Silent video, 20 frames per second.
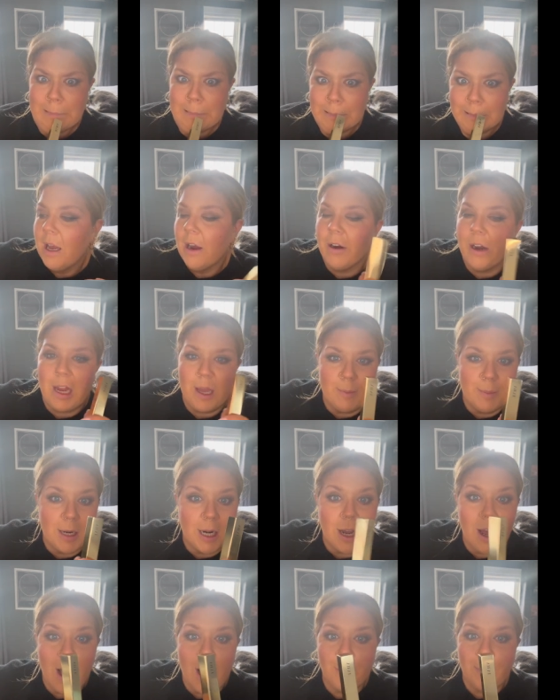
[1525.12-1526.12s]
All right, I'm going
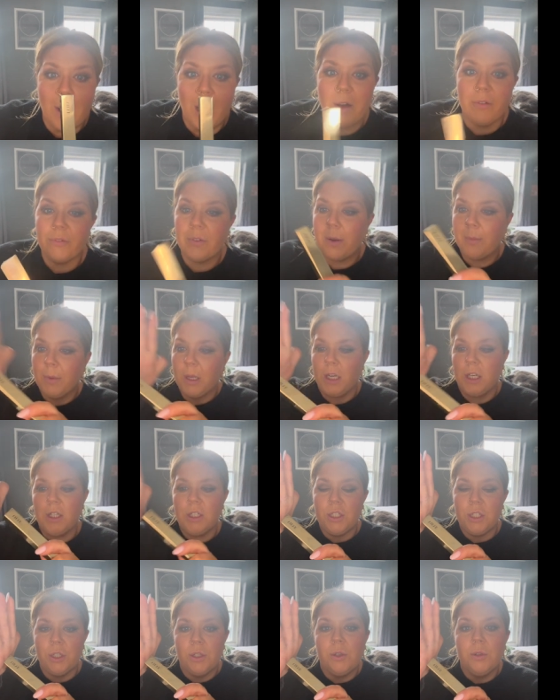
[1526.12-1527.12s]
to hop off. I'm going to
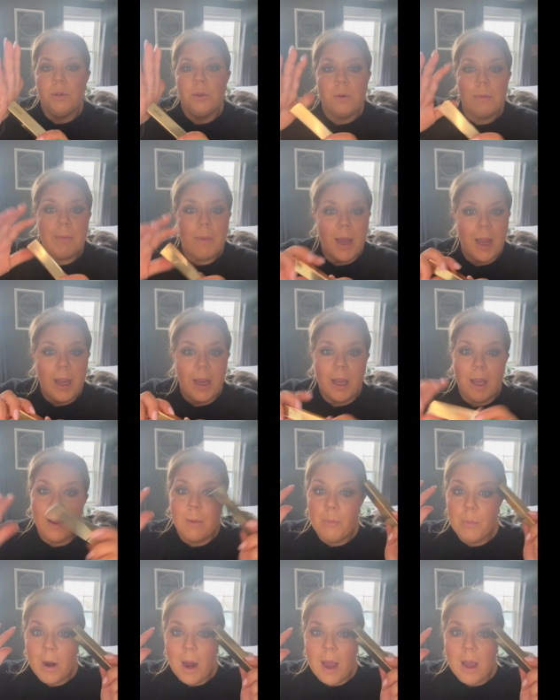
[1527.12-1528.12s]
do my
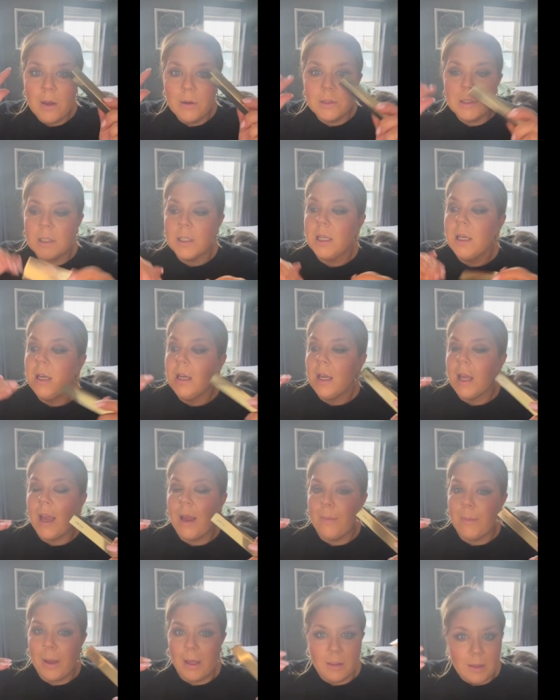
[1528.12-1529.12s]
brows
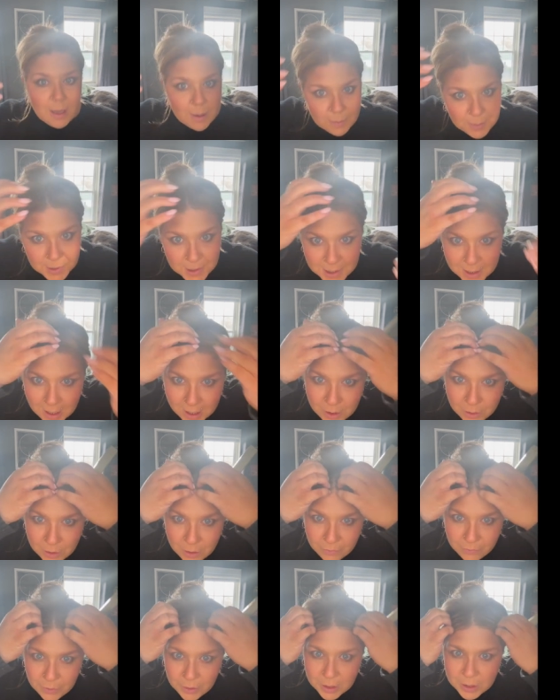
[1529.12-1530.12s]
and my lips. I don't know
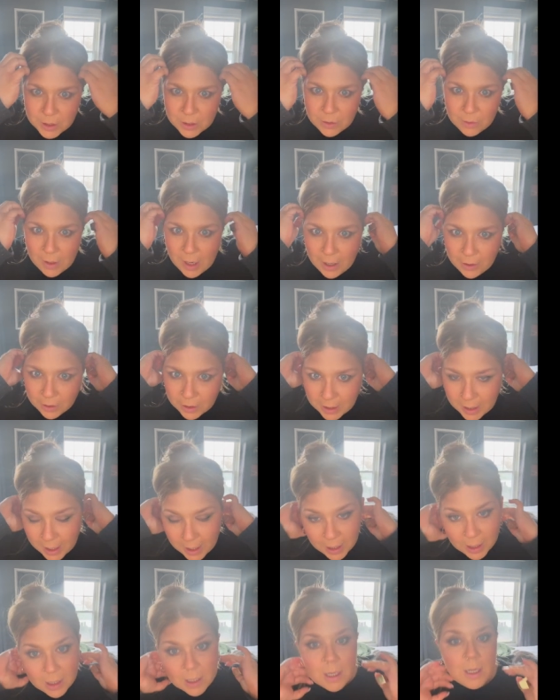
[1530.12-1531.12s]
if we're going to do hair
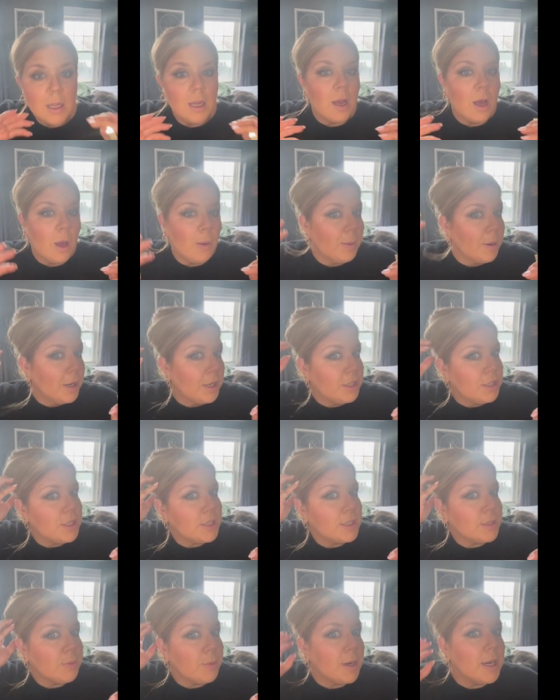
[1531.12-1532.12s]
today. I'll probably
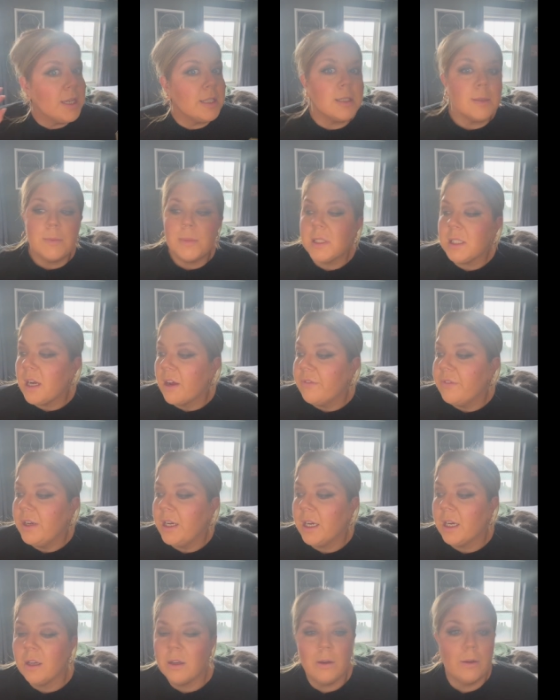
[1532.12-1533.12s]
just spray some stuff in
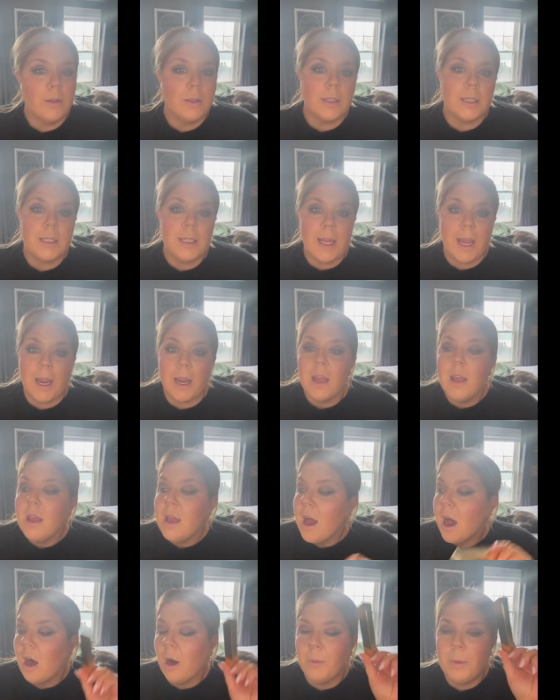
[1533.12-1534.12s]
it and call it a day.
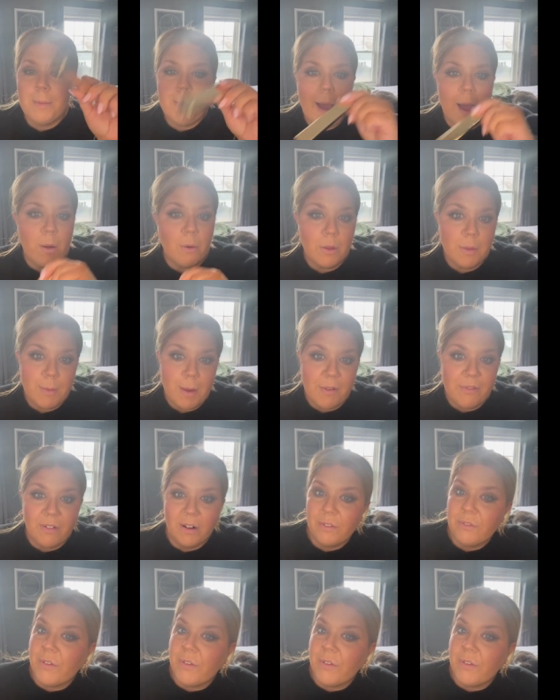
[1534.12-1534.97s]
I'll be back with my fun